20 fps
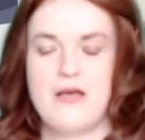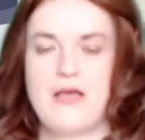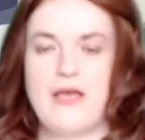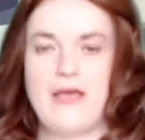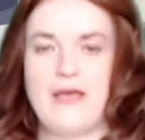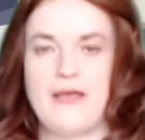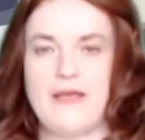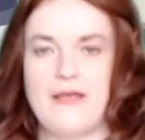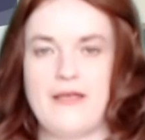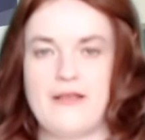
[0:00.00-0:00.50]

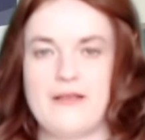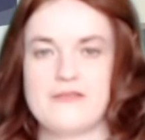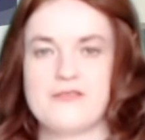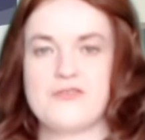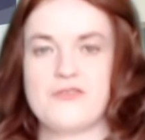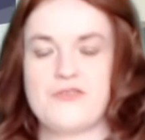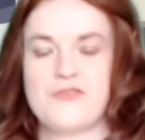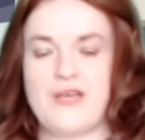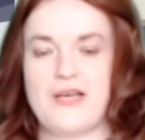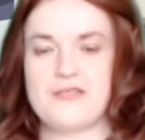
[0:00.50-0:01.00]
Uh,
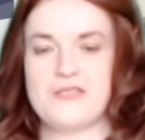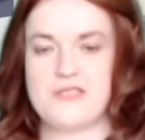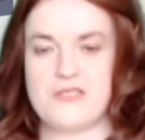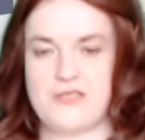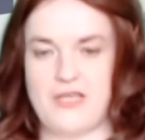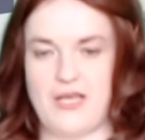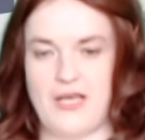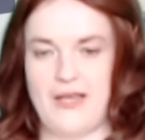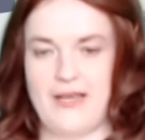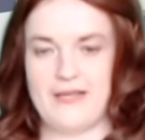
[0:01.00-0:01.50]
so that's
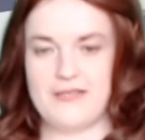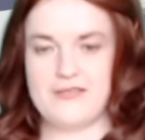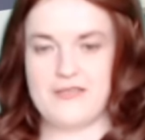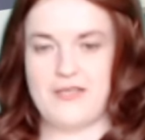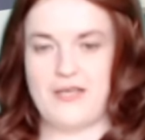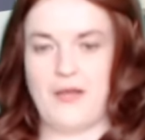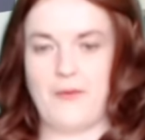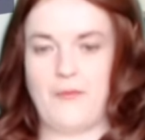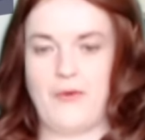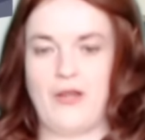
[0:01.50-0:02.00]
that
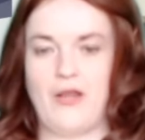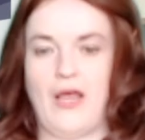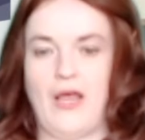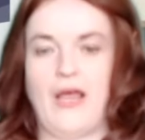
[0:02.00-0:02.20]
exam.